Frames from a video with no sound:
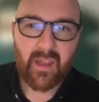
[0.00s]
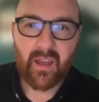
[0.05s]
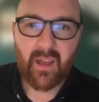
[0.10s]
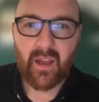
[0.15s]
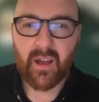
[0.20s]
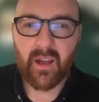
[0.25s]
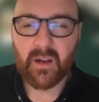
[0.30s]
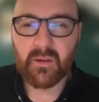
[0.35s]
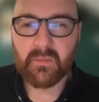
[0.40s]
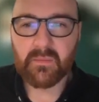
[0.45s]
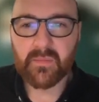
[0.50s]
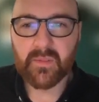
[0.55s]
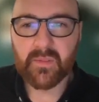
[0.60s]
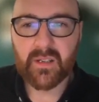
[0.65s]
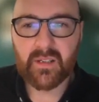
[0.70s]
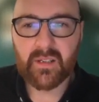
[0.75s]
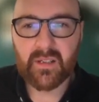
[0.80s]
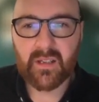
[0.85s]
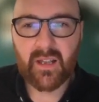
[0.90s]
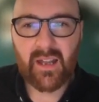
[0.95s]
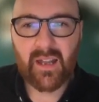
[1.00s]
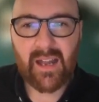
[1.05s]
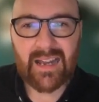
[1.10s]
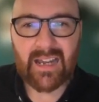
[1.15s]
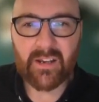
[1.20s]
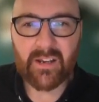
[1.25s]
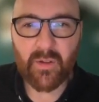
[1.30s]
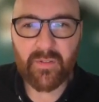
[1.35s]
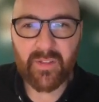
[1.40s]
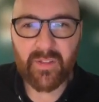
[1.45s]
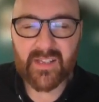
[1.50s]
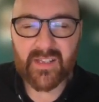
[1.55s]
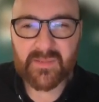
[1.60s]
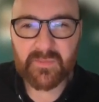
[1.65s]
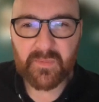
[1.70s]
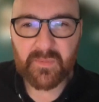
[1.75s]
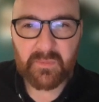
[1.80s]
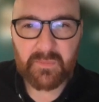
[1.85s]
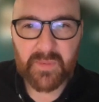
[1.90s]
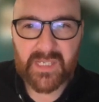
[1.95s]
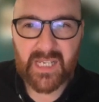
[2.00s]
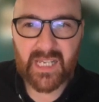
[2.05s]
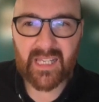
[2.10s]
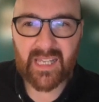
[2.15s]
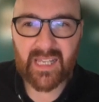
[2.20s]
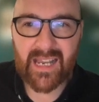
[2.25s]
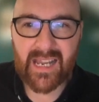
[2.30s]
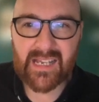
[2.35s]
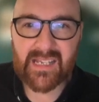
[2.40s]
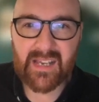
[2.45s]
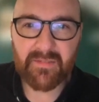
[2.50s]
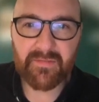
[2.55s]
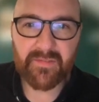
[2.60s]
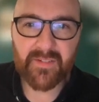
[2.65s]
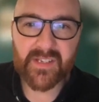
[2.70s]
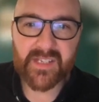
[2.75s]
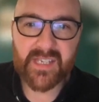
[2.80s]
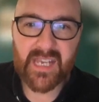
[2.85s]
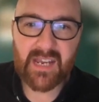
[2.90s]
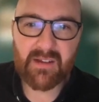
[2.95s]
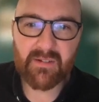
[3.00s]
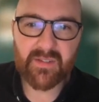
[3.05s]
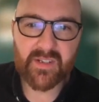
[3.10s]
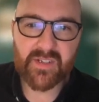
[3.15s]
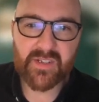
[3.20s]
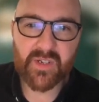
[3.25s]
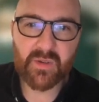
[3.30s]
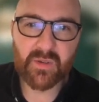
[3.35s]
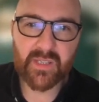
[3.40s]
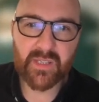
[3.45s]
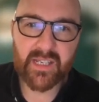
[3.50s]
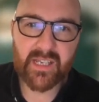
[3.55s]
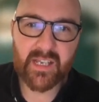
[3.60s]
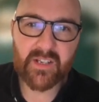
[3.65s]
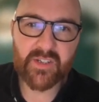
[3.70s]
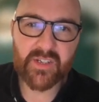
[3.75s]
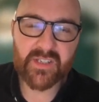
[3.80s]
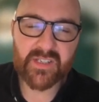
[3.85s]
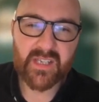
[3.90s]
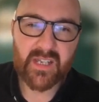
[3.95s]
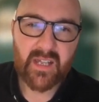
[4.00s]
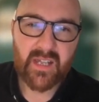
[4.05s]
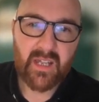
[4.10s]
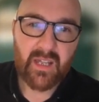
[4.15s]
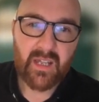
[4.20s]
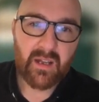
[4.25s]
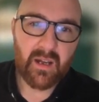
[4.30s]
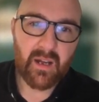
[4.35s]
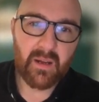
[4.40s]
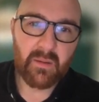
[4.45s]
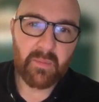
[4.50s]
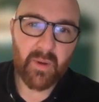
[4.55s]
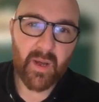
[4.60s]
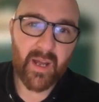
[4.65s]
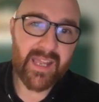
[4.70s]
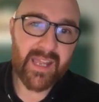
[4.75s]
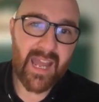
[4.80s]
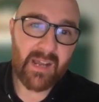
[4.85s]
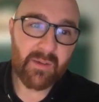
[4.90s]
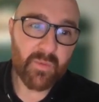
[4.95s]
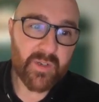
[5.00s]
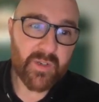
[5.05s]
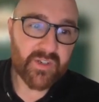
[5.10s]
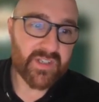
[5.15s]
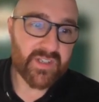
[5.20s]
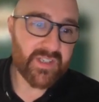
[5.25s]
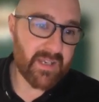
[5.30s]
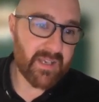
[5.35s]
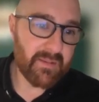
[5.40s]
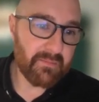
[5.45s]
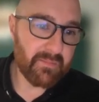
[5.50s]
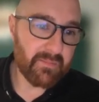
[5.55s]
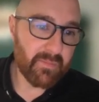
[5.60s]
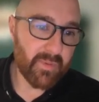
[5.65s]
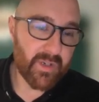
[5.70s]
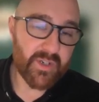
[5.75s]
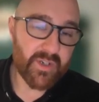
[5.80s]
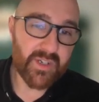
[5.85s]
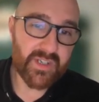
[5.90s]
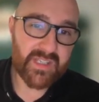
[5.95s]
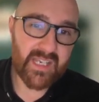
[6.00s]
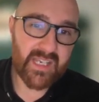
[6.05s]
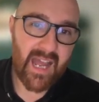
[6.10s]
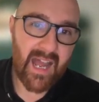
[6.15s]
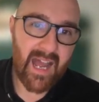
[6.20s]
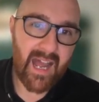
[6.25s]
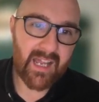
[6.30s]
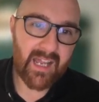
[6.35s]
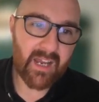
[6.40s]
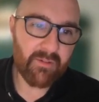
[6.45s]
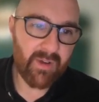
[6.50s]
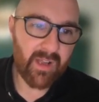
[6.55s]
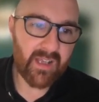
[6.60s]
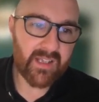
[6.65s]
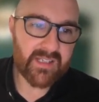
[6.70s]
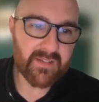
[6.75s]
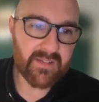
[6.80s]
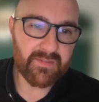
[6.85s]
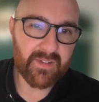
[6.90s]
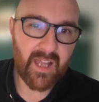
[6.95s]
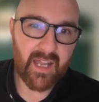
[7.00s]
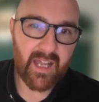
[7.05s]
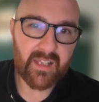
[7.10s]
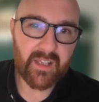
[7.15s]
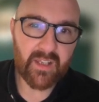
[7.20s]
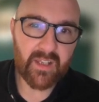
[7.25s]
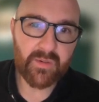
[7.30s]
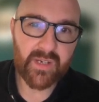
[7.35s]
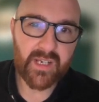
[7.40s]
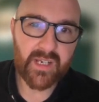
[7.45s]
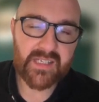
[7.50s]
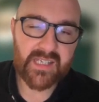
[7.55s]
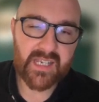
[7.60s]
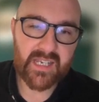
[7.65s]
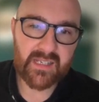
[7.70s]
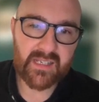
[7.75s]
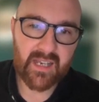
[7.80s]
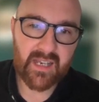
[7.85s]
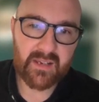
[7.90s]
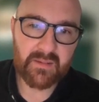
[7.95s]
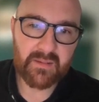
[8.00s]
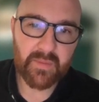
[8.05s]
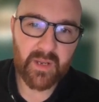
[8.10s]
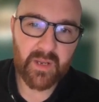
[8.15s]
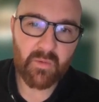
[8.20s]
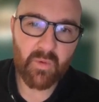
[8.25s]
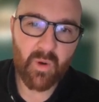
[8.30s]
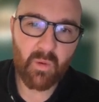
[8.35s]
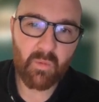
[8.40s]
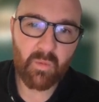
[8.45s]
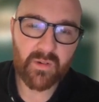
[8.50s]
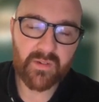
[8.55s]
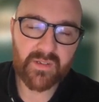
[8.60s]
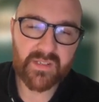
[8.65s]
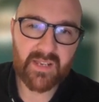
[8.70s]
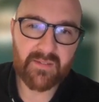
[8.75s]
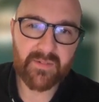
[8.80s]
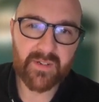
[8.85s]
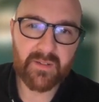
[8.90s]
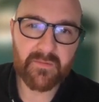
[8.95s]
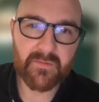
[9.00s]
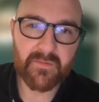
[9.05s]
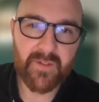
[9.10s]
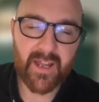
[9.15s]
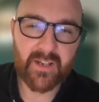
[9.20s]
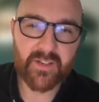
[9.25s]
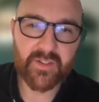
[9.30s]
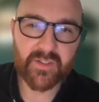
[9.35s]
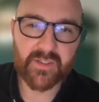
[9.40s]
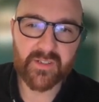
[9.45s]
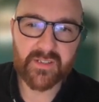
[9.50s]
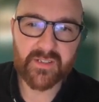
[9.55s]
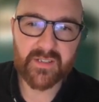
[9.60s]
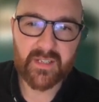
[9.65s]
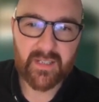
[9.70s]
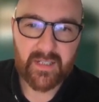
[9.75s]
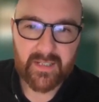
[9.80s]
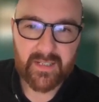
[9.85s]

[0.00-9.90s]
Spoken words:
And I don't think there's particularly any difference here in the two lineages, but again, we just see higher relative light units in B.1.1.7 infections.